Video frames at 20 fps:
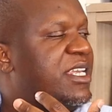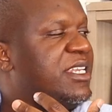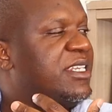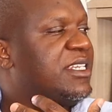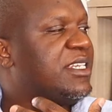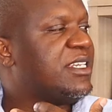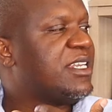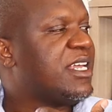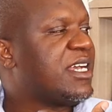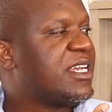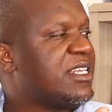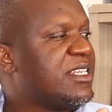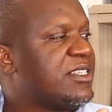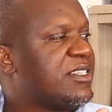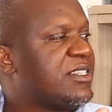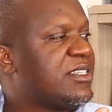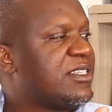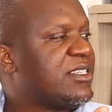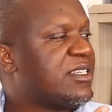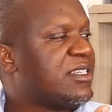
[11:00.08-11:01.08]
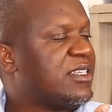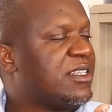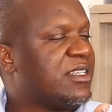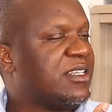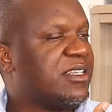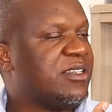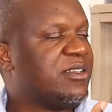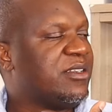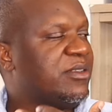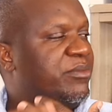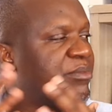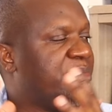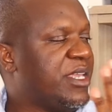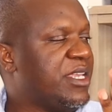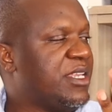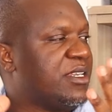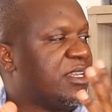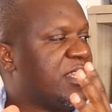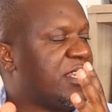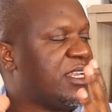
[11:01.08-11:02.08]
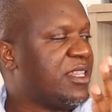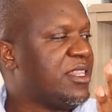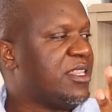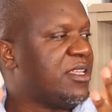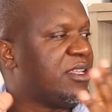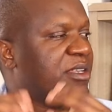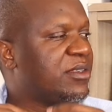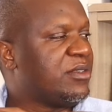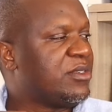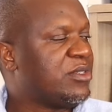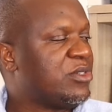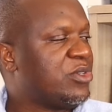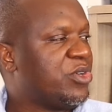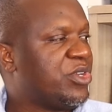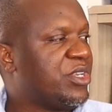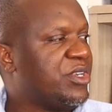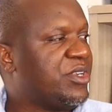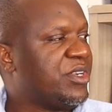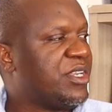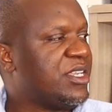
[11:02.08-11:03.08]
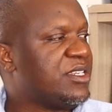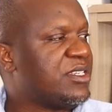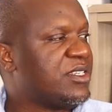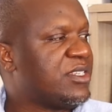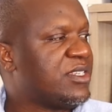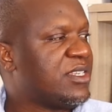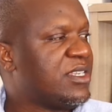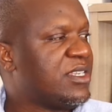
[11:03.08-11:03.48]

night in darkness, in pain under the torrid rains.